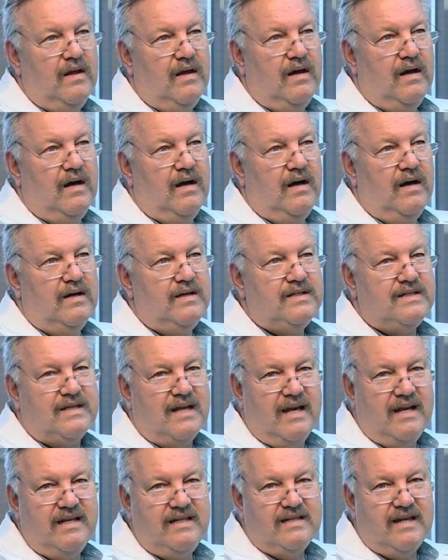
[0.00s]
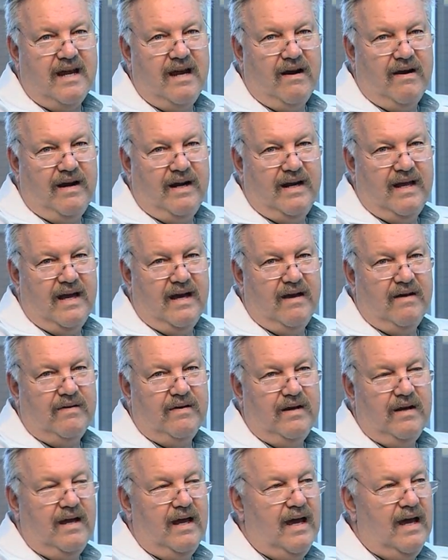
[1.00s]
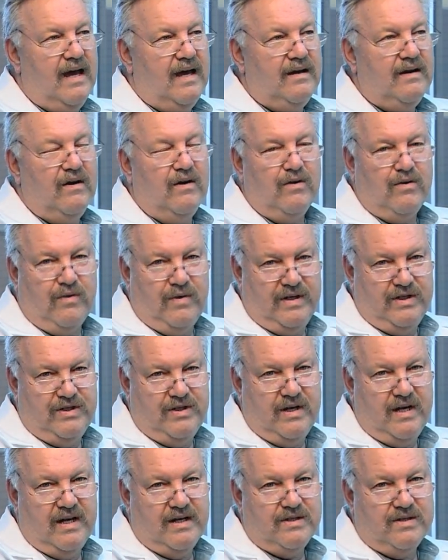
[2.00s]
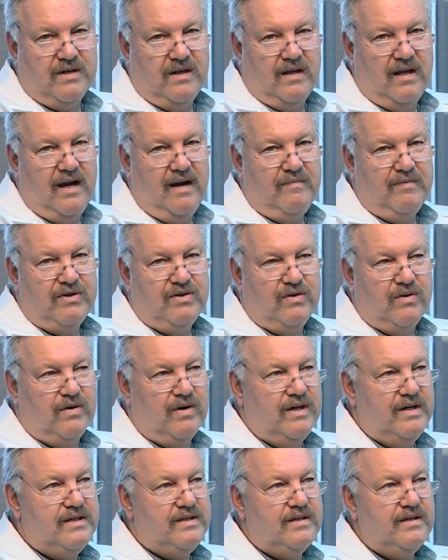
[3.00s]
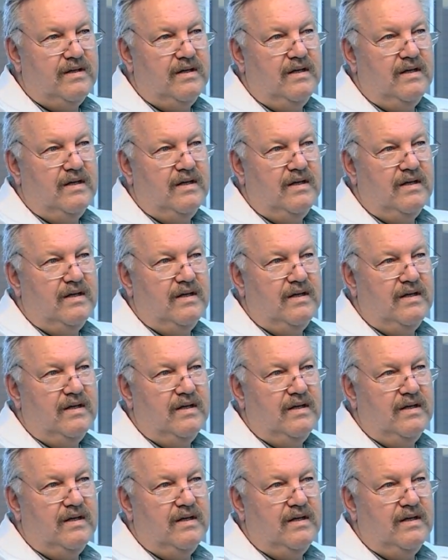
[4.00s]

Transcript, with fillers: Uh, studies carried out at Oak Ridge National Laboratories